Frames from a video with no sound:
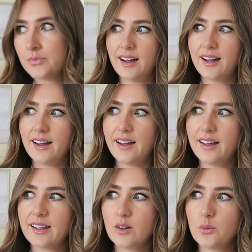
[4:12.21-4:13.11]

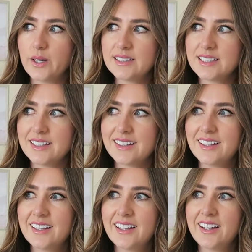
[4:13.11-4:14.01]
I went in
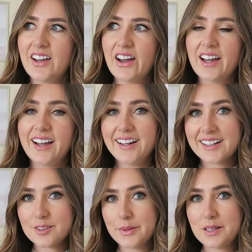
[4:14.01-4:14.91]
a little bit